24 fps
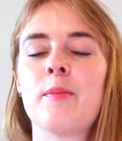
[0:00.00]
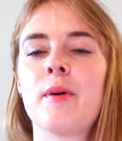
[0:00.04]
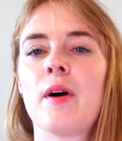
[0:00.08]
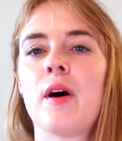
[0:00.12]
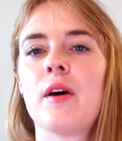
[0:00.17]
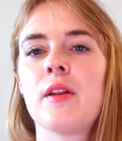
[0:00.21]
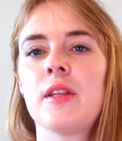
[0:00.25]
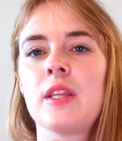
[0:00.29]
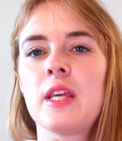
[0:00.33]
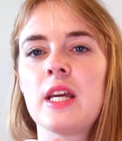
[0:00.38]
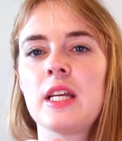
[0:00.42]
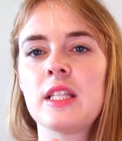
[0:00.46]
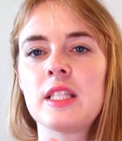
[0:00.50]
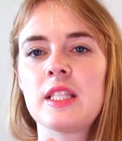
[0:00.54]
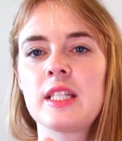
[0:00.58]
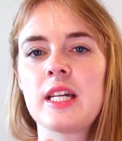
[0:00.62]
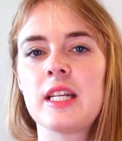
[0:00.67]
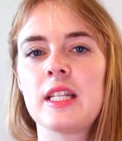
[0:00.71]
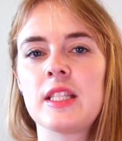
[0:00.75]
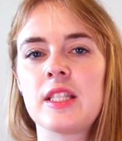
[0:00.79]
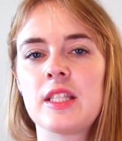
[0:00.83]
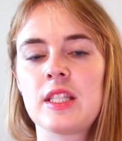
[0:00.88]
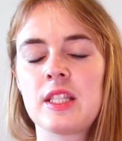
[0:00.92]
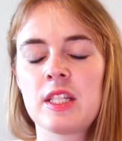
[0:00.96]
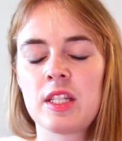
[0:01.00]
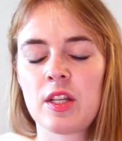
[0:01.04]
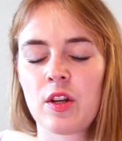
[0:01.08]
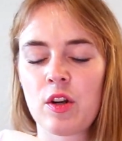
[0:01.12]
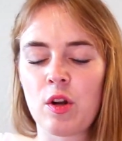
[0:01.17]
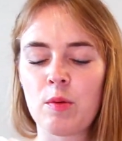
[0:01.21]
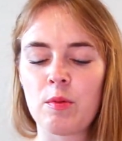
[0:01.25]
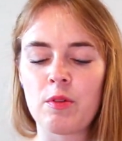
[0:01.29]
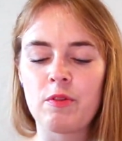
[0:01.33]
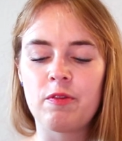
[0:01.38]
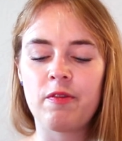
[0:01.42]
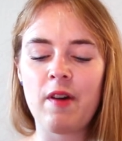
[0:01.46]
but on the inside it's your
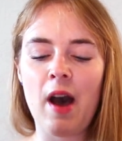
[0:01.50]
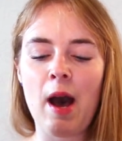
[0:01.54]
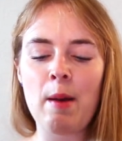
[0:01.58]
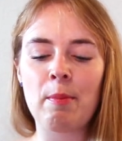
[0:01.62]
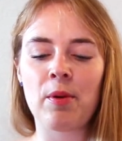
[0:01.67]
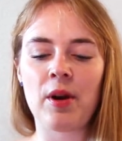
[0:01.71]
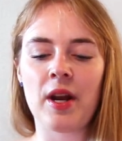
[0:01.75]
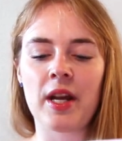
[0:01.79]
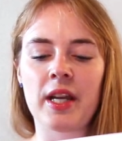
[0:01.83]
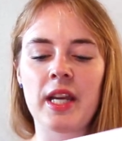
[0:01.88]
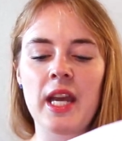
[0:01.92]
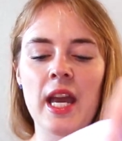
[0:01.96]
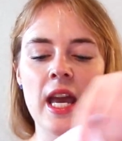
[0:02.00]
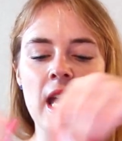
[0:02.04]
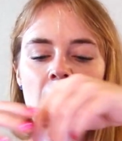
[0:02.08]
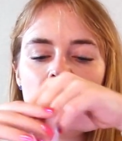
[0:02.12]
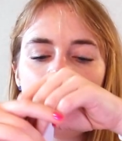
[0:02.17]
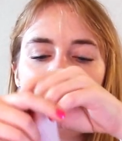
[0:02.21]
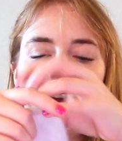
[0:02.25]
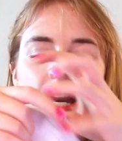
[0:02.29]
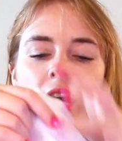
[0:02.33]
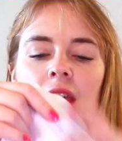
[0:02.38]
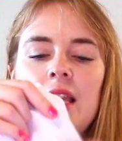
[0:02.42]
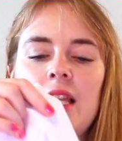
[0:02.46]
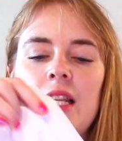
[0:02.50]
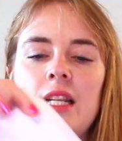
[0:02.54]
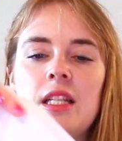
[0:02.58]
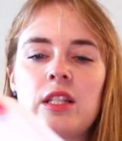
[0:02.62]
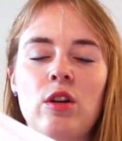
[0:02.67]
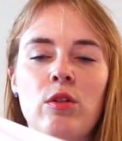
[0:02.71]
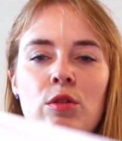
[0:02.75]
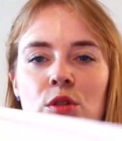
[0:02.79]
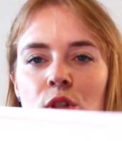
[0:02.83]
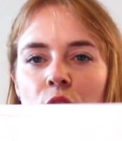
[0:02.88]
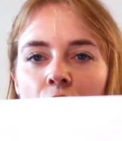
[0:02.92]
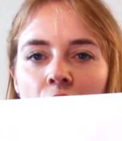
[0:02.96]
normal fabric, and then it
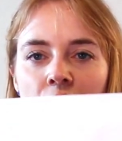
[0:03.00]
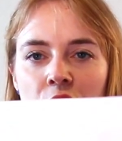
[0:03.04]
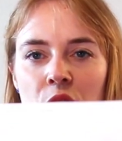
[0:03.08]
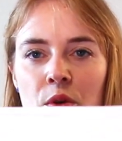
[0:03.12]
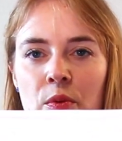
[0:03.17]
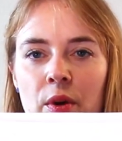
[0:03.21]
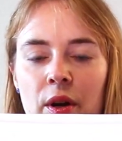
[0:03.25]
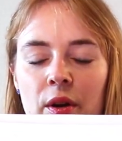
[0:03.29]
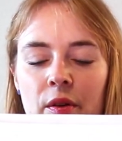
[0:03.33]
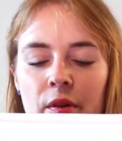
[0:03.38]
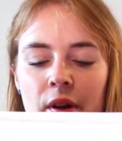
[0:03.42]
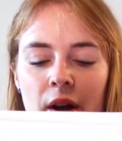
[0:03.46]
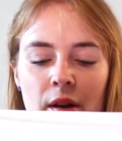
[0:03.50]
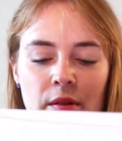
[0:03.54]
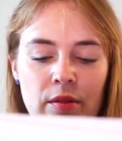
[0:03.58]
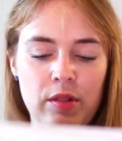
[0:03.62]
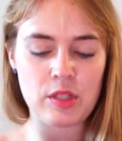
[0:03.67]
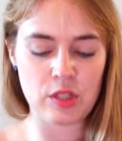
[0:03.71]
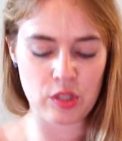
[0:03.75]
goes all the way around.